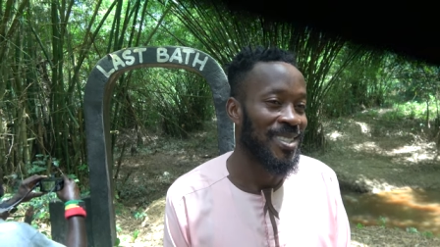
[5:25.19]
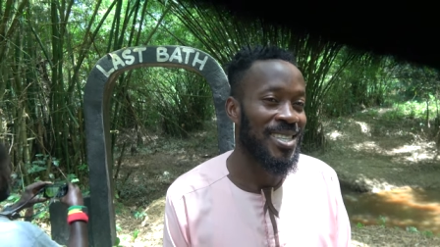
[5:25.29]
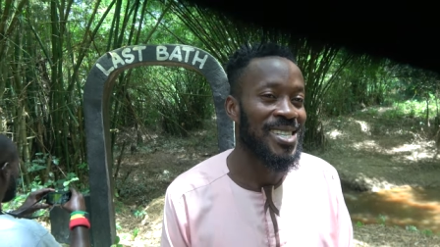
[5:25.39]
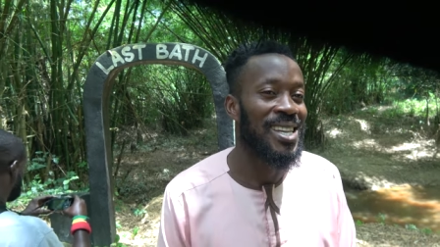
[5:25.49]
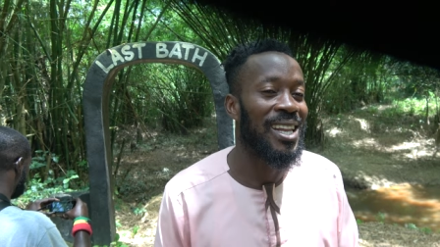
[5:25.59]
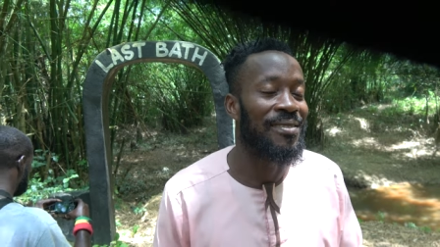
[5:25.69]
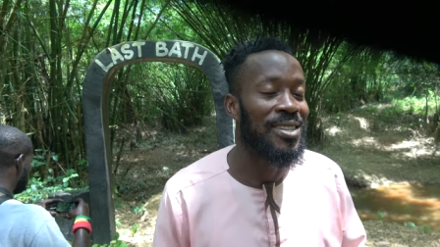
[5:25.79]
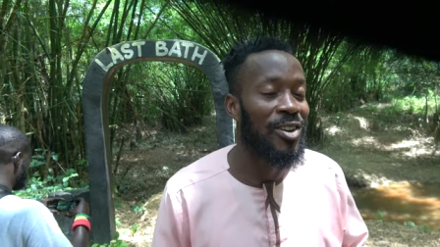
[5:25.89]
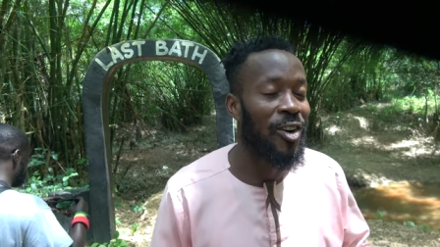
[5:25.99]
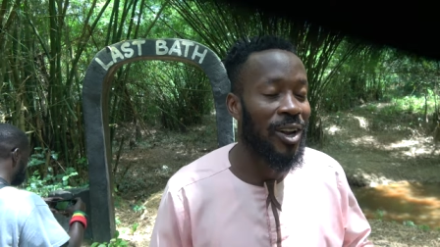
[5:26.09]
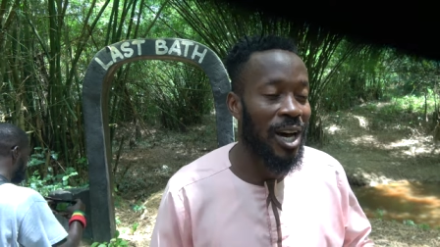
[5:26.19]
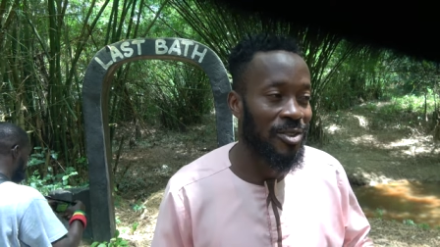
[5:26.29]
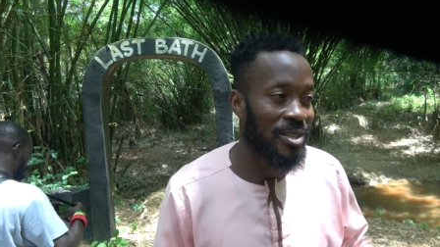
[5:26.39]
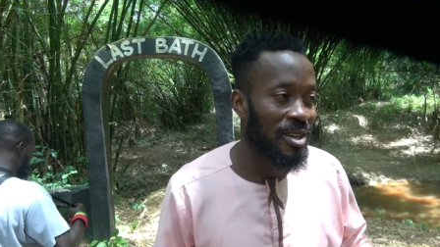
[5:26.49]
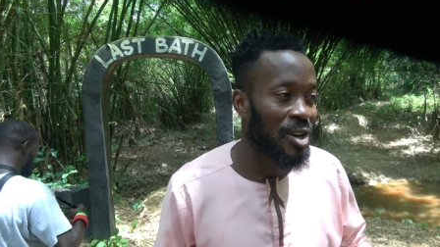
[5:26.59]
just leave it all
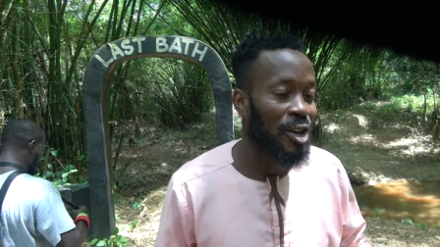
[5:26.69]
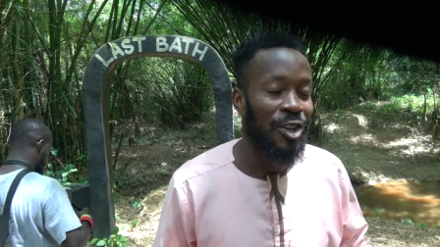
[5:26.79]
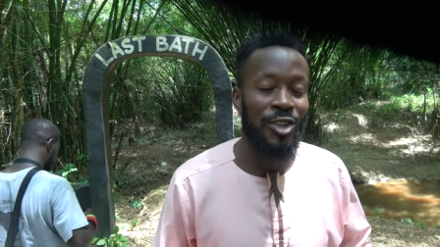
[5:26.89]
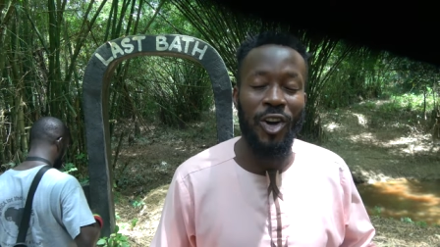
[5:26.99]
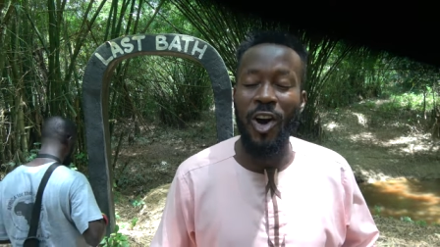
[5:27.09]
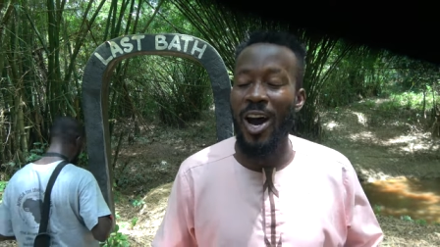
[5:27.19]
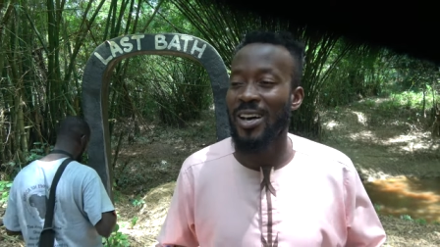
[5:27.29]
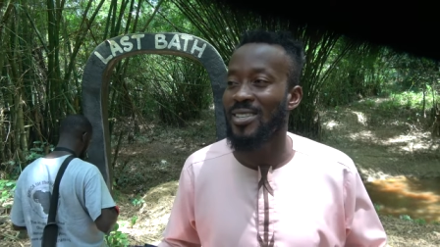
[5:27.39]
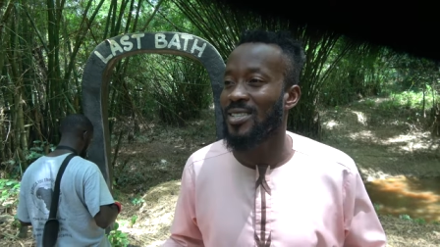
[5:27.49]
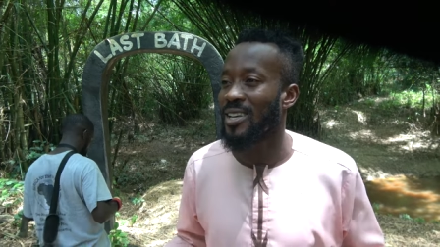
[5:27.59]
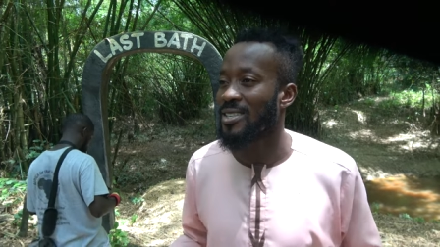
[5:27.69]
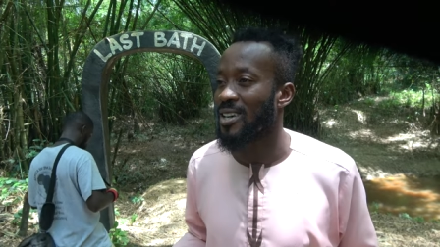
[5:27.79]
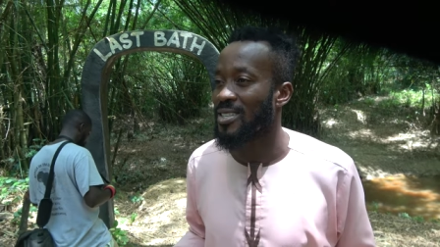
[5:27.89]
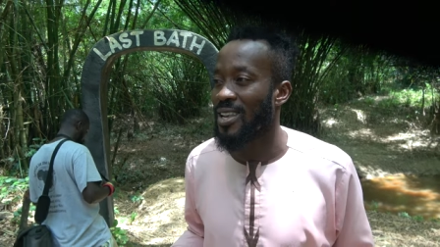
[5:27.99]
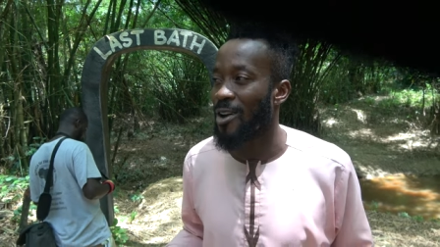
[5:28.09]
out. Your
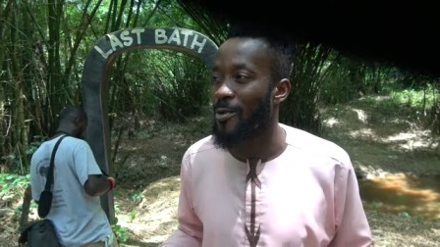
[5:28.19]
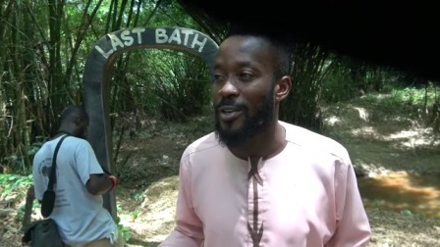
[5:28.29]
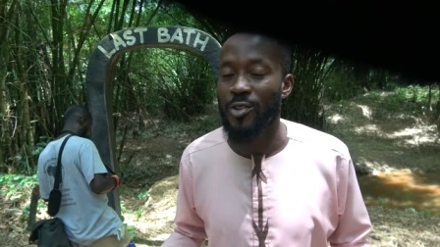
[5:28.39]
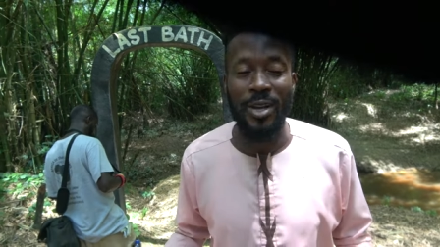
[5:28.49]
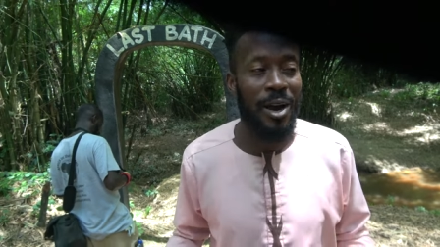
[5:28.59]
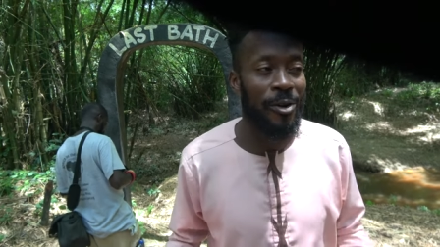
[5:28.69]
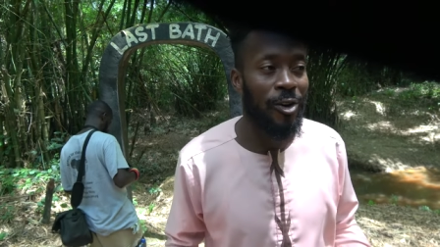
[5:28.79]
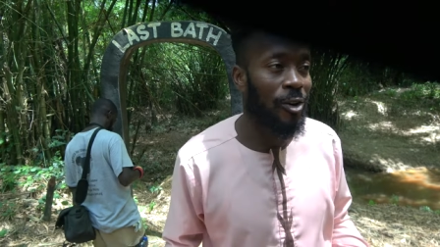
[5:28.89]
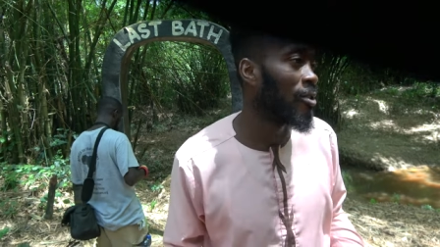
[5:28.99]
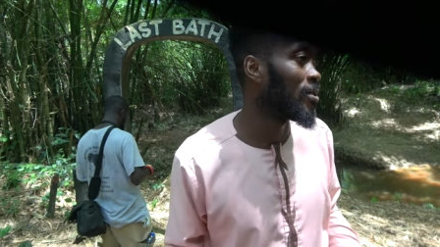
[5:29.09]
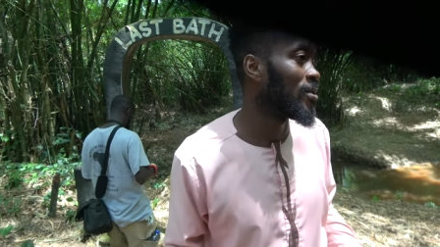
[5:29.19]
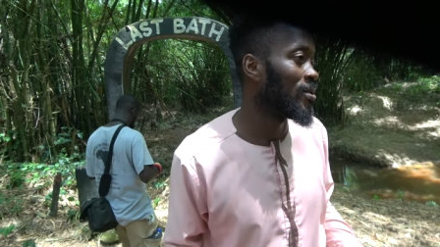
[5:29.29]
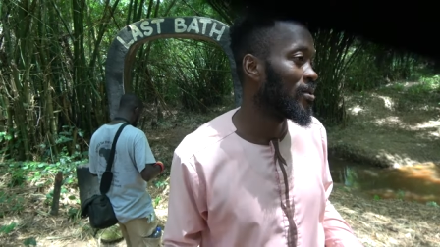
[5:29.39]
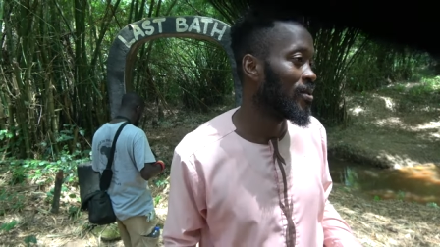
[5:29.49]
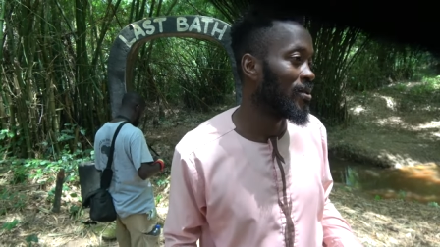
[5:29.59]
ancestors are ready to carry on
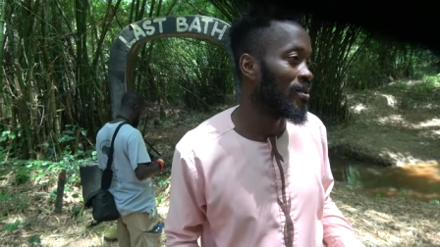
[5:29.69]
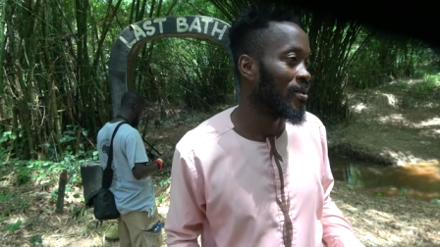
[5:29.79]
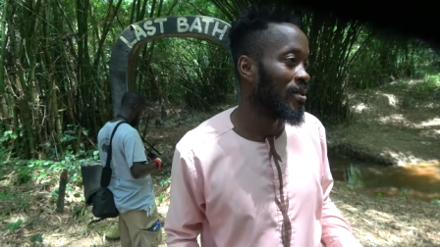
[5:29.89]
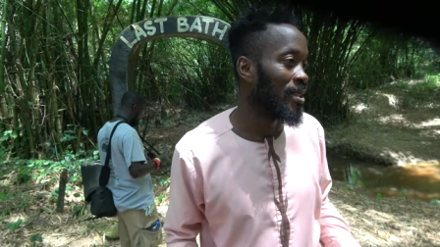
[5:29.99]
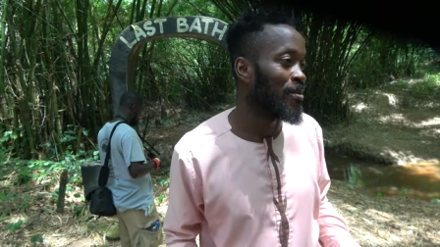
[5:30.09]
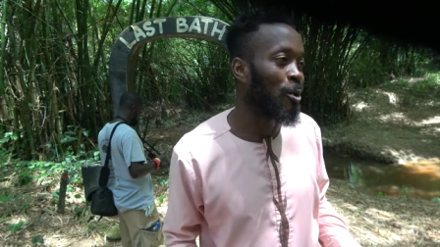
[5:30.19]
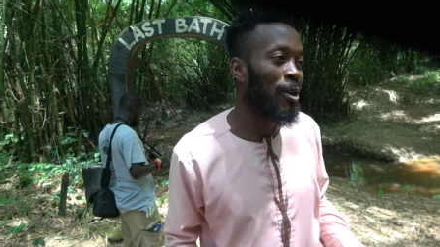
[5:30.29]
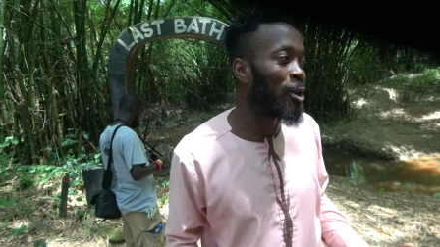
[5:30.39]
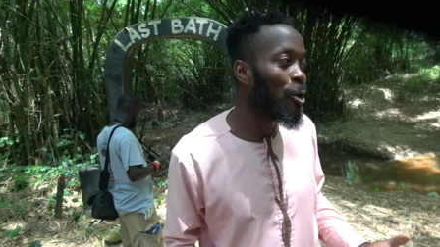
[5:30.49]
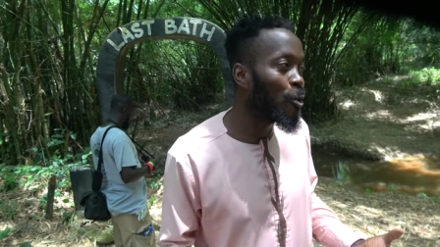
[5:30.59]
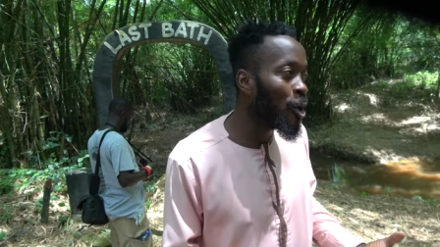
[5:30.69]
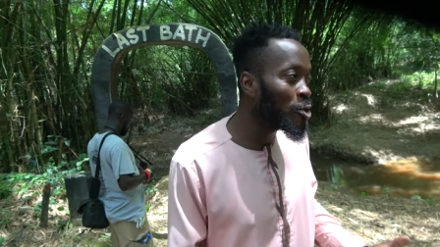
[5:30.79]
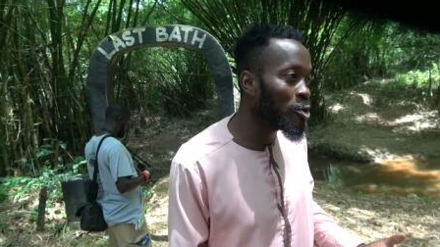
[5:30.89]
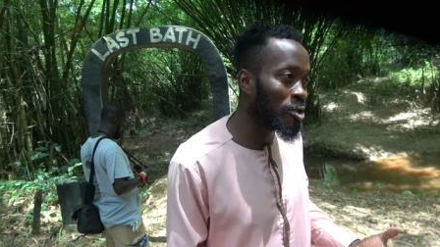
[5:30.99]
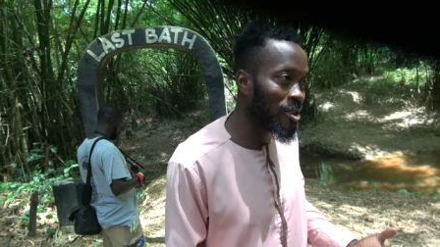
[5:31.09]
because they don't
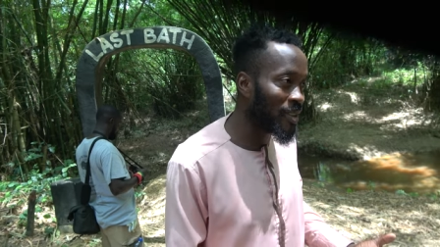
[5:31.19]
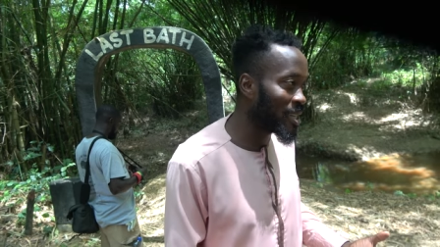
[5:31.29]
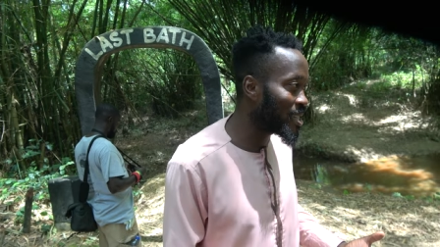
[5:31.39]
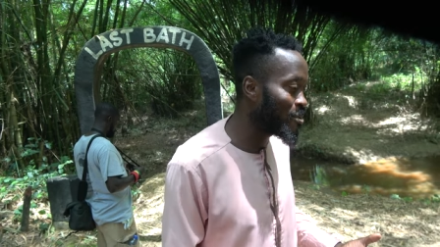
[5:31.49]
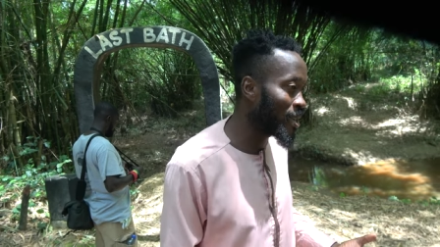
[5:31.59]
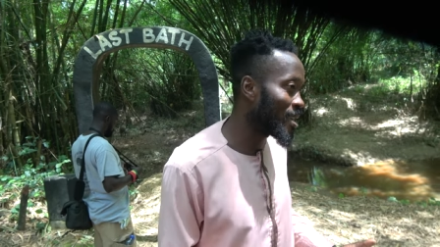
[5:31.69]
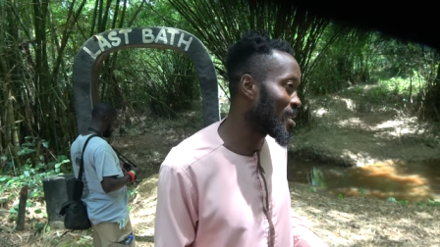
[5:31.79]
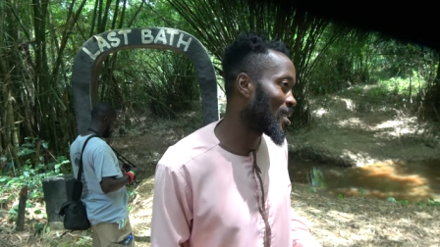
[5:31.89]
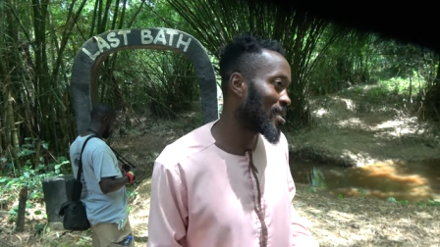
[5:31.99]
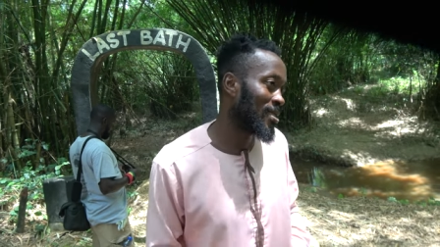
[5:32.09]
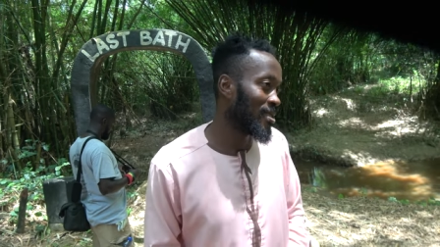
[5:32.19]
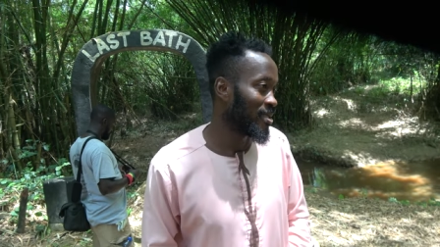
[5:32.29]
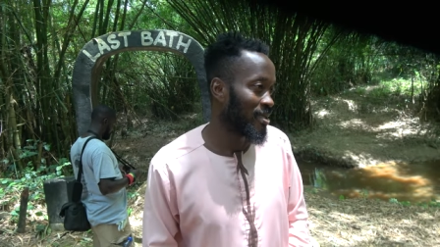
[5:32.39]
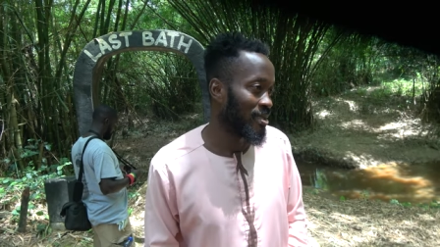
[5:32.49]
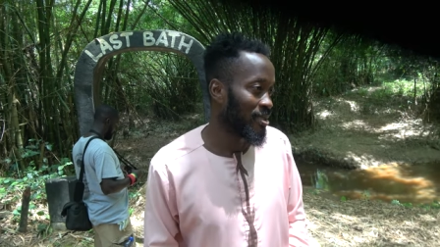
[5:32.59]
want you to suffer the same way they did.
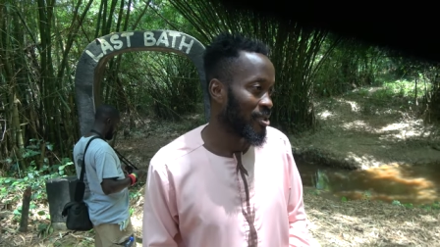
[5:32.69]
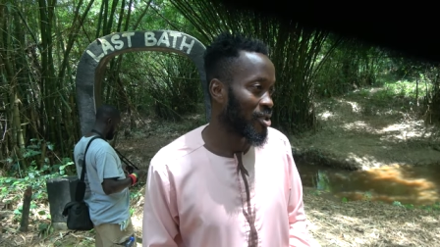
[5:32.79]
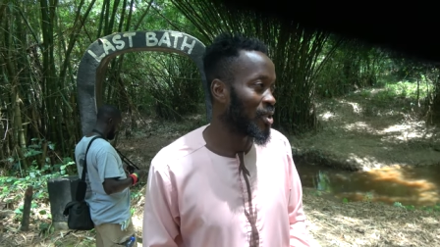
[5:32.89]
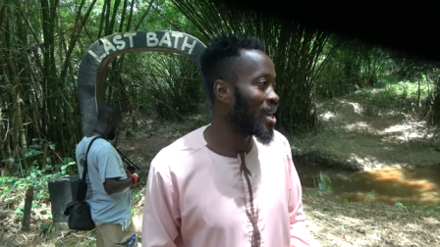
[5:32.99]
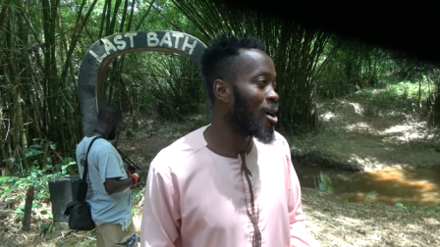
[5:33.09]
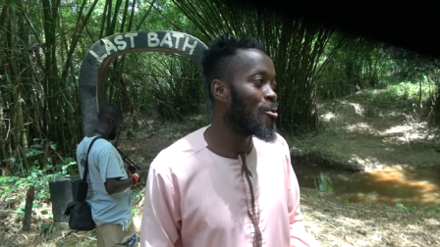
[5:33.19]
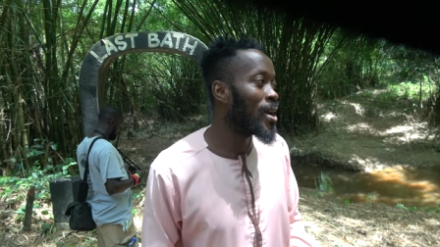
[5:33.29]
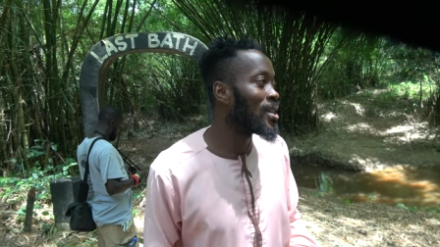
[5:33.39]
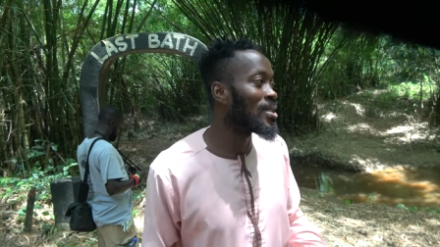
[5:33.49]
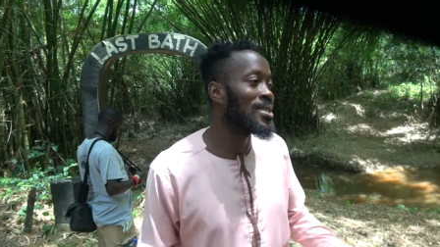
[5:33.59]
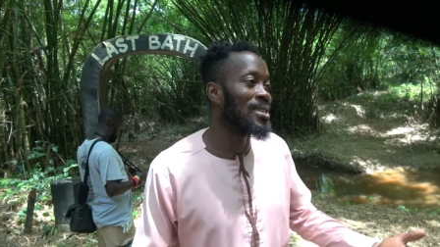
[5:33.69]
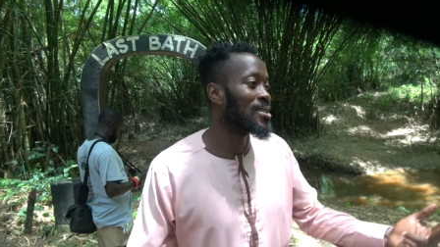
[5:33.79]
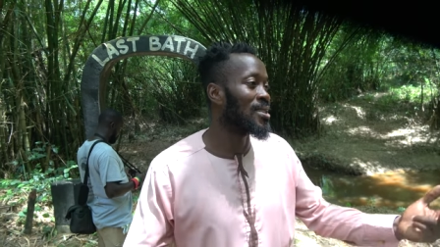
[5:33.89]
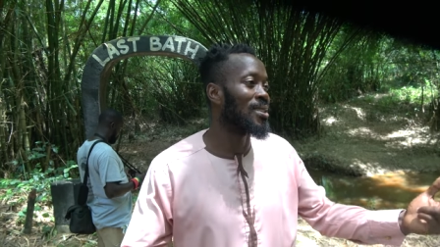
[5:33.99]
So they are ready to just